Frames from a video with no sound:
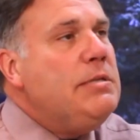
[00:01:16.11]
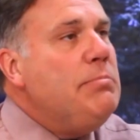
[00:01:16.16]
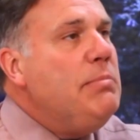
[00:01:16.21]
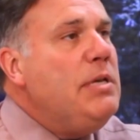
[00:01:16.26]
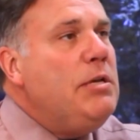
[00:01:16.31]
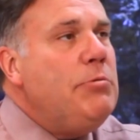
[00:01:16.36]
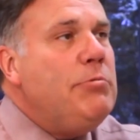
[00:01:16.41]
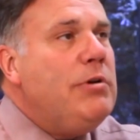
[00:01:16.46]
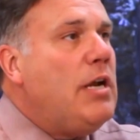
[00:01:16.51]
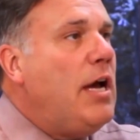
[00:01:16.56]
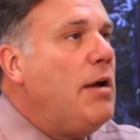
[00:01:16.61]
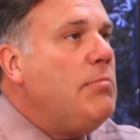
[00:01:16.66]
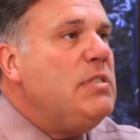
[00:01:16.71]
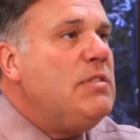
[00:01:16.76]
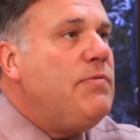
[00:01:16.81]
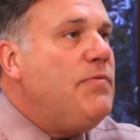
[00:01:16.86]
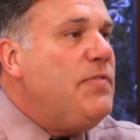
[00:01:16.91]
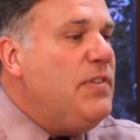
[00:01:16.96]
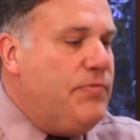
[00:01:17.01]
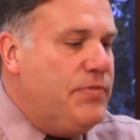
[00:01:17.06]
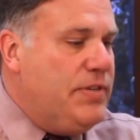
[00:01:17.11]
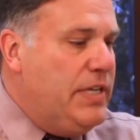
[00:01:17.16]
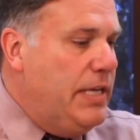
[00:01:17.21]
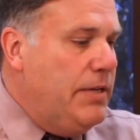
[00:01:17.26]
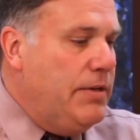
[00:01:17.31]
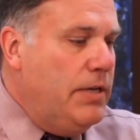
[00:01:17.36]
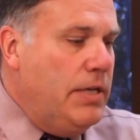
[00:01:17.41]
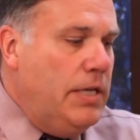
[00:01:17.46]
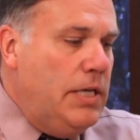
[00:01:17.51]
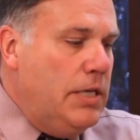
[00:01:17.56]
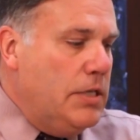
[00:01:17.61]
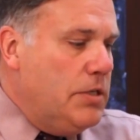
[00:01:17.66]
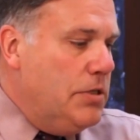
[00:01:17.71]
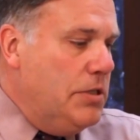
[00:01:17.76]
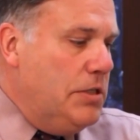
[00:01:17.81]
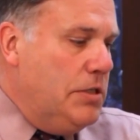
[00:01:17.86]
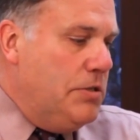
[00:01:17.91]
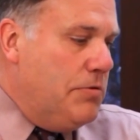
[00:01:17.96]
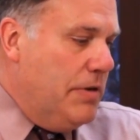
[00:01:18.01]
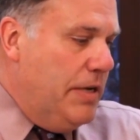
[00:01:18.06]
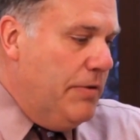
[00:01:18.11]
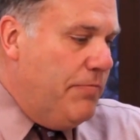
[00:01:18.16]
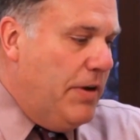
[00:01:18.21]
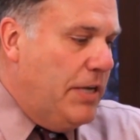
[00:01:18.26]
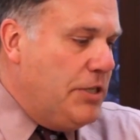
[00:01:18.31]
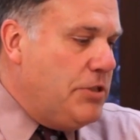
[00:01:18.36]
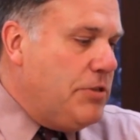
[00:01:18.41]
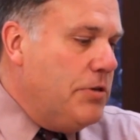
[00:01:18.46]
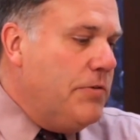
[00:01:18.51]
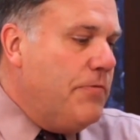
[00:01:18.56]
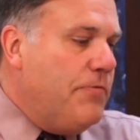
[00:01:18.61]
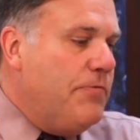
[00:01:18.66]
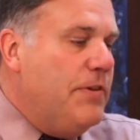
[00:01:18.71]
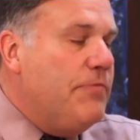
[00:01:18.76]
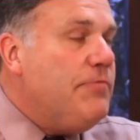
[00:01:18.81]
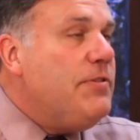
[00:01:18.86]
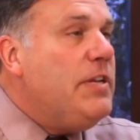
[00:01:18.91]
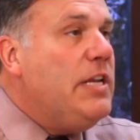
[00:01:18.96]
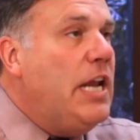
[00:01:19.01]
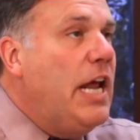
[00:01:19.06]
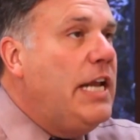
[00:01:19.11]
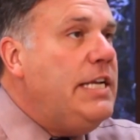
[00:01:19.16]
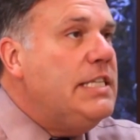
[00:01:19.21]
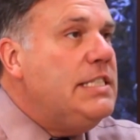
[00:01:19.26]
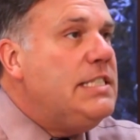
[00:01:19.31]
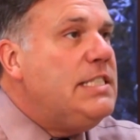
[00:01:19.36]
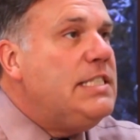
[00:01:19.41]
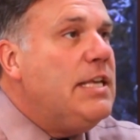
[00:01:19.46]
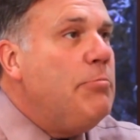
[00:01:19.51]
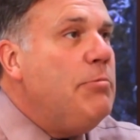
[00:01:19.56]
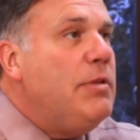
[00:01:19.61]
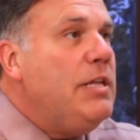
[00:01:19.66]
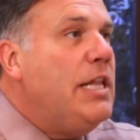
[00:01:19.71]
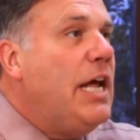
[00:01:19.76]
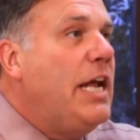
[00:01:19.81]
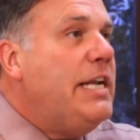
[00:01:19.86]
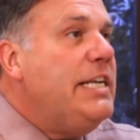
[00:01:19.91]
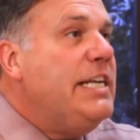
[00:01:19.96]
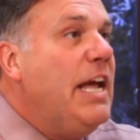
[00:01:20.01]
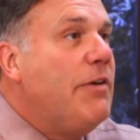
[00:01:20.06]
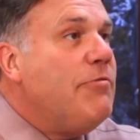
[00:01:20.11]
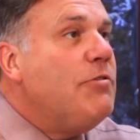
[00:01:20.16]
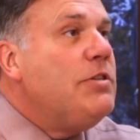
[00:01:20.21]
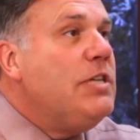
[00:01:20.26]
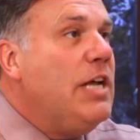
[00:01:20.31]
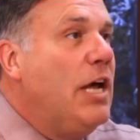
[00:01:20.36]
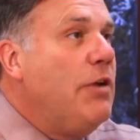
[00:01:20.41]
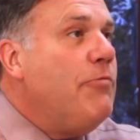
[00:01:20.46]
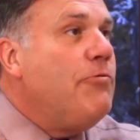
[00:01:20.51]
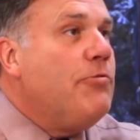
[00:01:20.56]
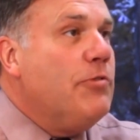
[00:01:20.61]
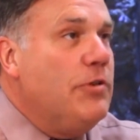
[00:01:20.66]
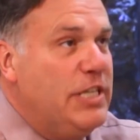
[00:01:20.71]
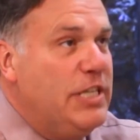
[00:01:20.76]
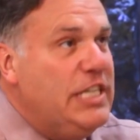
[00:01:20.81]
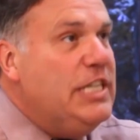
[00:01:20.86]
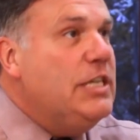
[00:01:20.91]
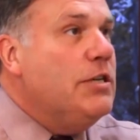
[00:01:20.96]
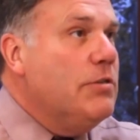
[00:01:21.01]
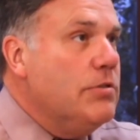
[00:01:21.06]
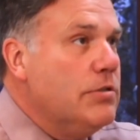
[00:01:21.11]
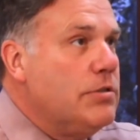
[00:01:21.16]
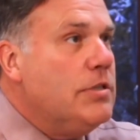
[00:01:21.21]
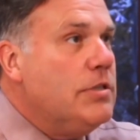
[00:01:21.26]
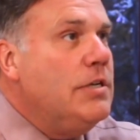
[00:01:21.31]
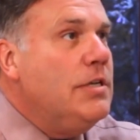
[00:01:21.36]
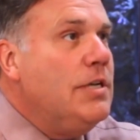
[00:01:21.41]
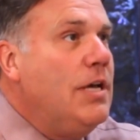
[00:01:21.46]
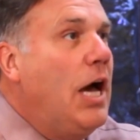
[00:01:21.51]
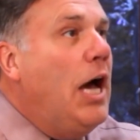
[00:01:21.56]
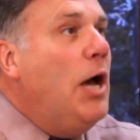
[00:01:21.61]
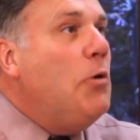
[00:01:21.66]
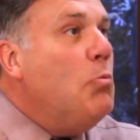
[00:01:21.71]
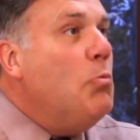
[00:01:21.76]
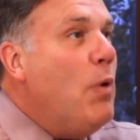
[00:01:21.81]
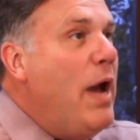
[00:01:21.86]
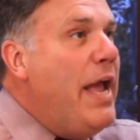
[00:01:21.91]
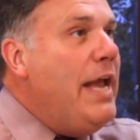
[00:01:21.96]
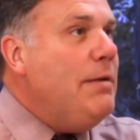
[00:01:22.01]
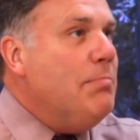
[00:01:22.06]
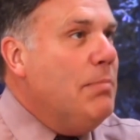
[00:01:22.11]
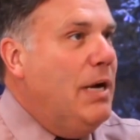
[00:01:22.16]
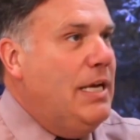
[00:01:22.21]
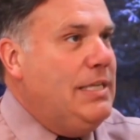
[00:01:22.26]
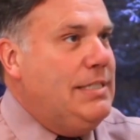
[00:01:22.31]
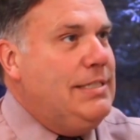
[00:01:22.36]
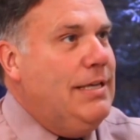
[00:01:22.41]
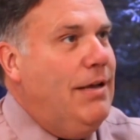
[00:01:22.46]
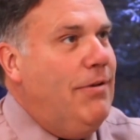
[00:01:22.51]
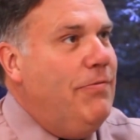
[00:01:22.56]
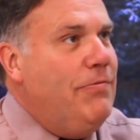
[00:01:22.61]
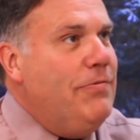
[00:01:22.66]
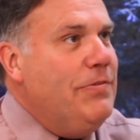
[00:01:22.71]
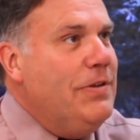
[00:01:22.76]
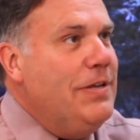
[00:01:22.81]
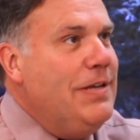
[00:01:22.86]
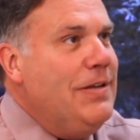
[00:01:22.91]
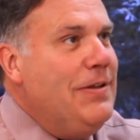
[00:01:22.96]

to me when I was 50. Good grief, I turned 50 and I did something I'd never done for years. I weighed myself.